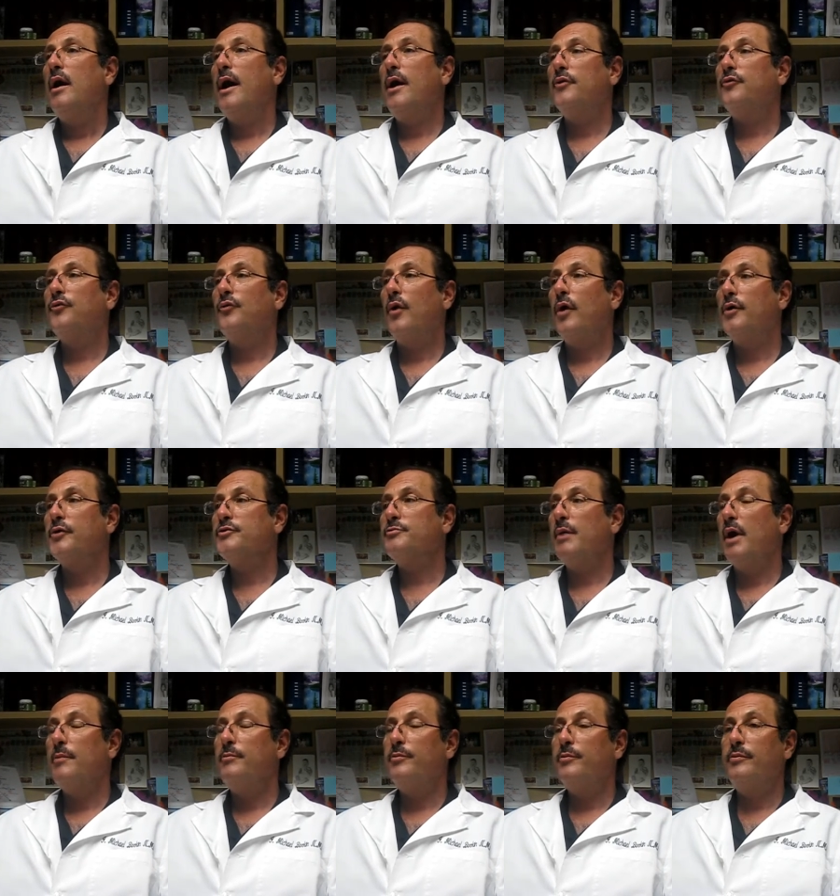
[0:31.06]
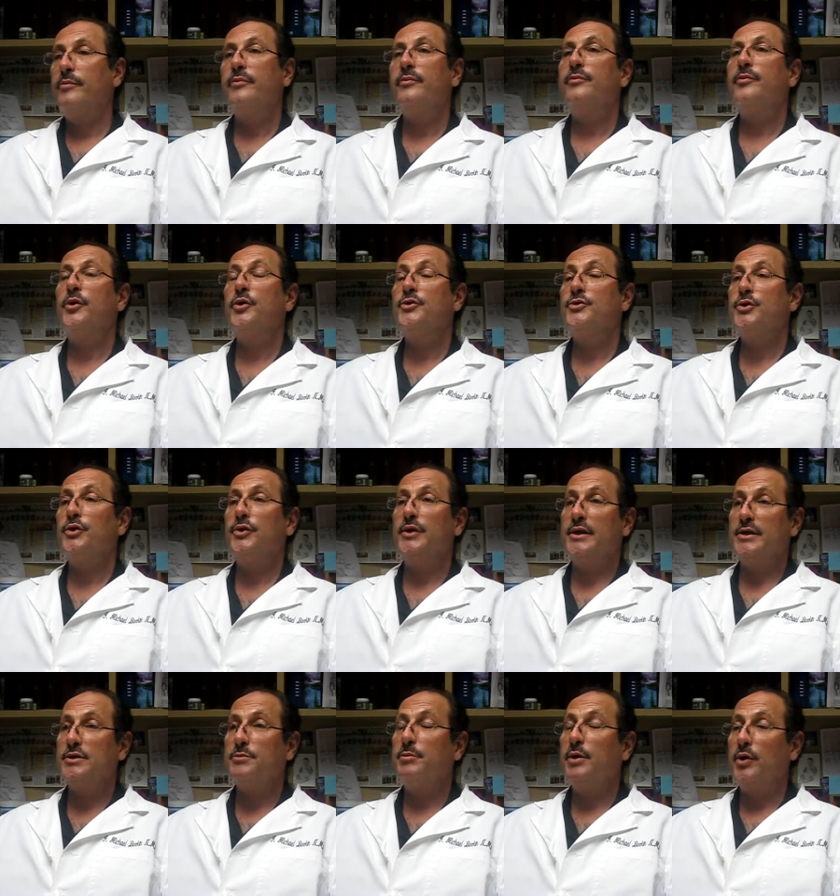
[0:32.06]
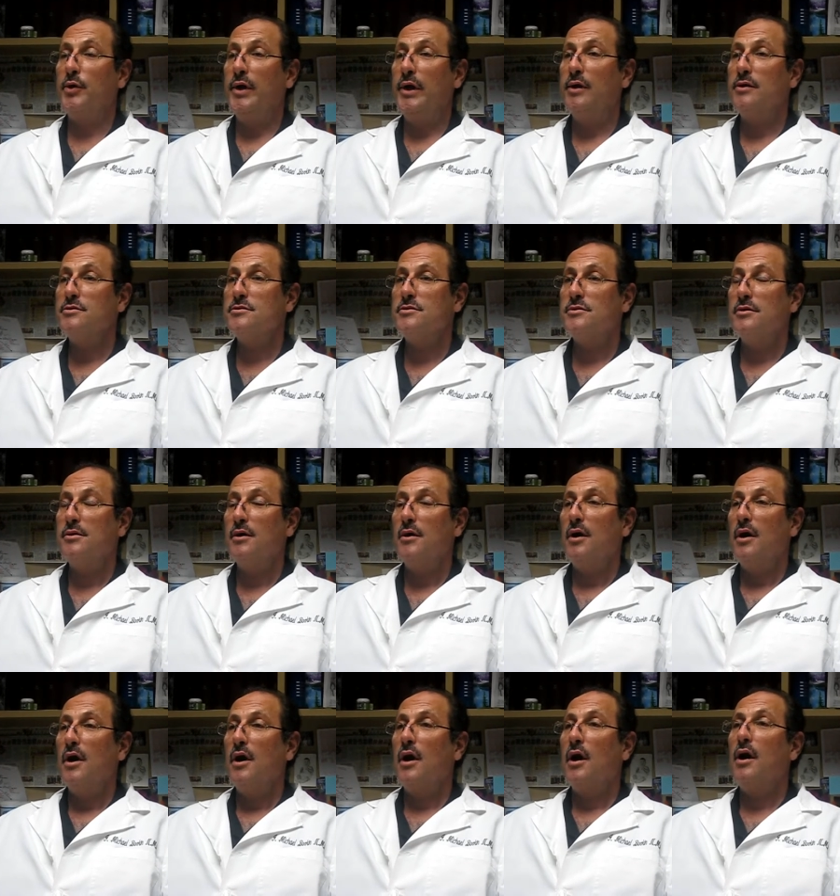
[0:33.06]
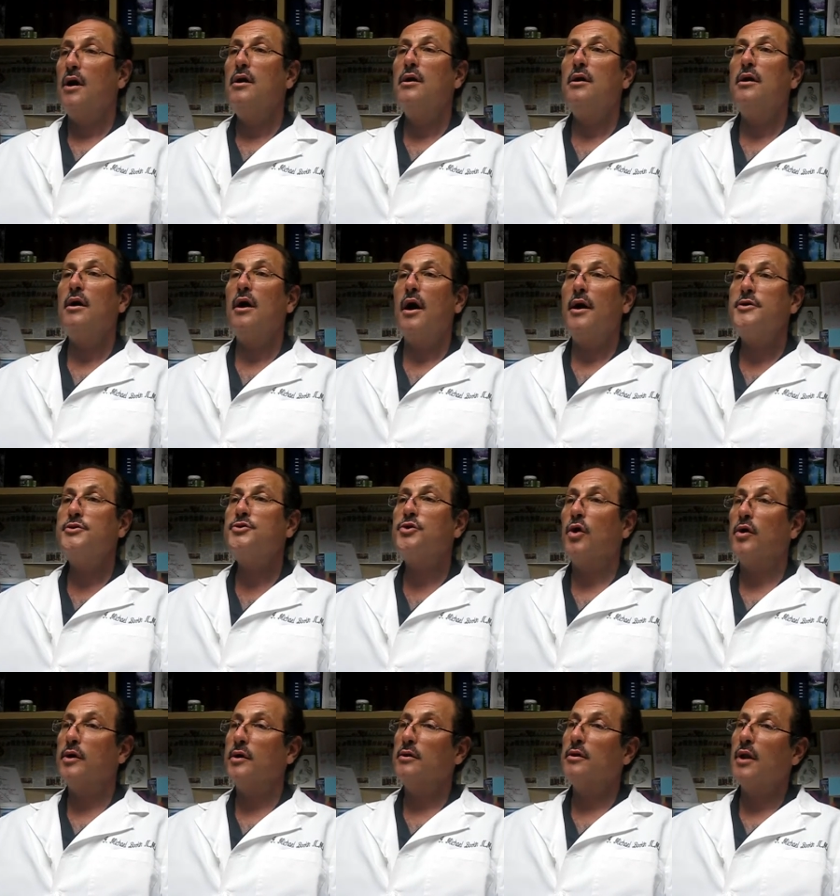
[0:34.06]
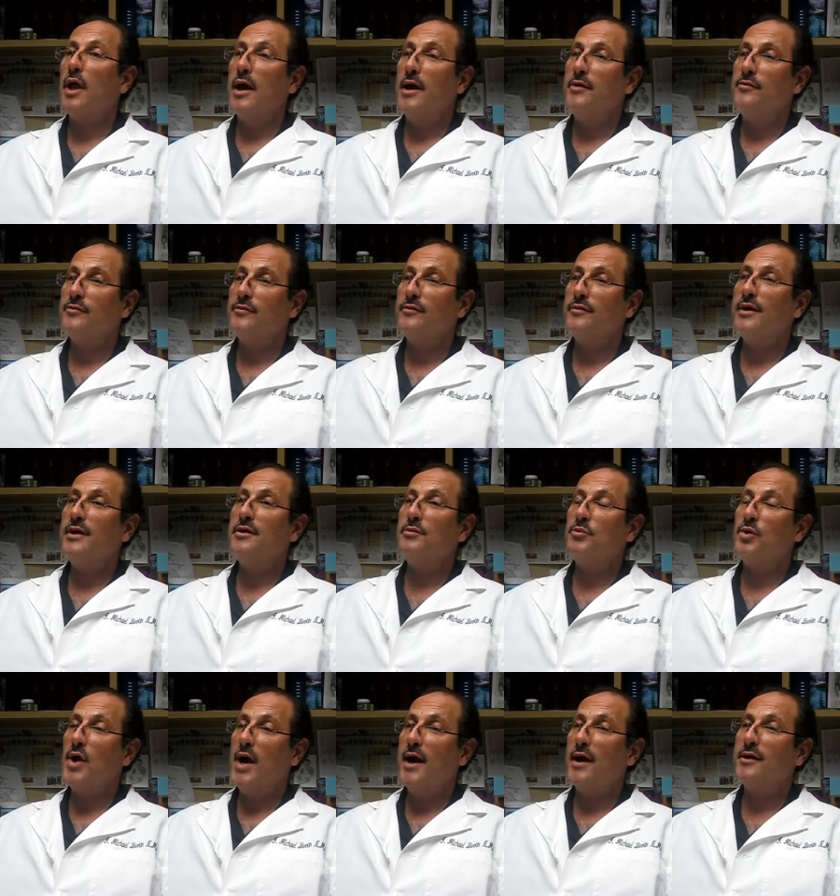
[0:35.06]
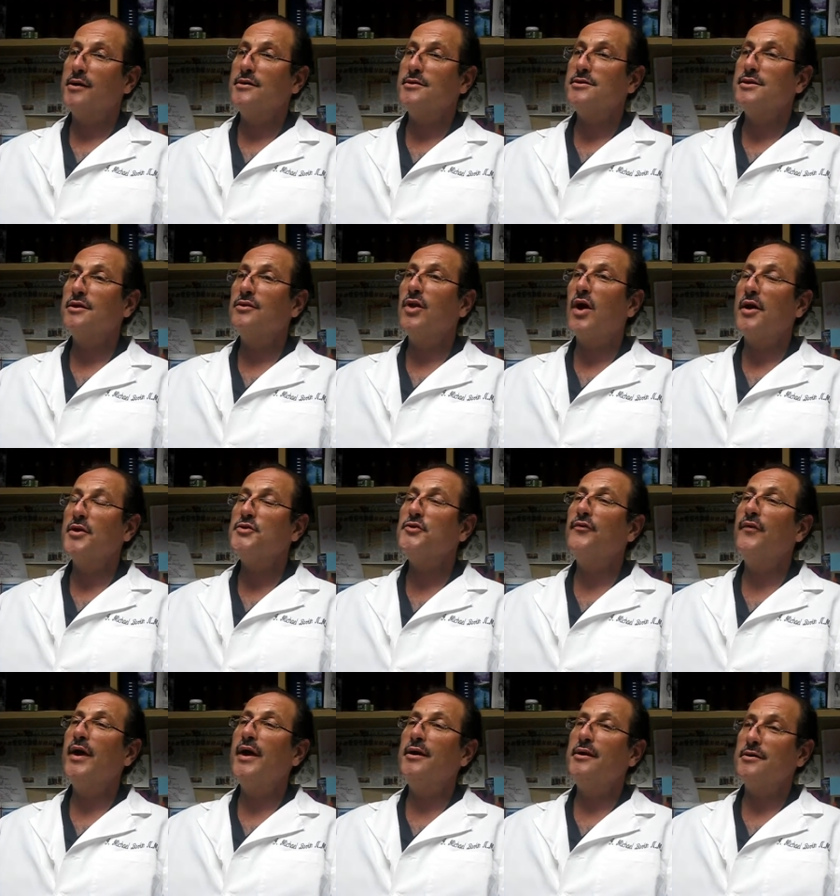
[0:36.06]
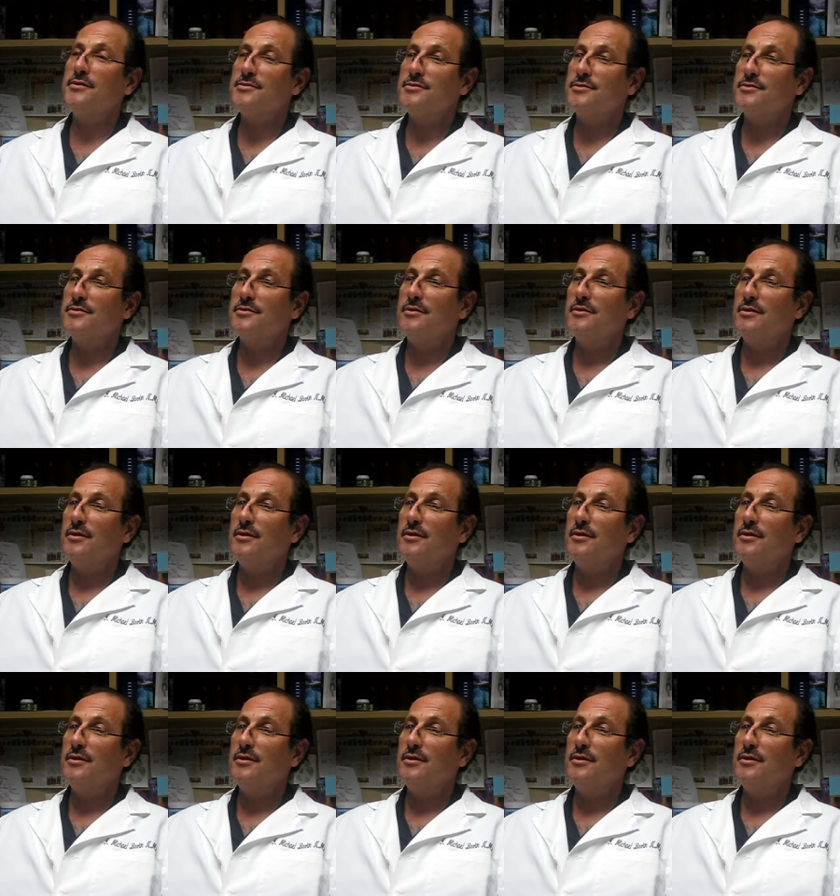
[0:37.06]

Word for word: As far as my personal experience, I started life in a practice in Las Vegas,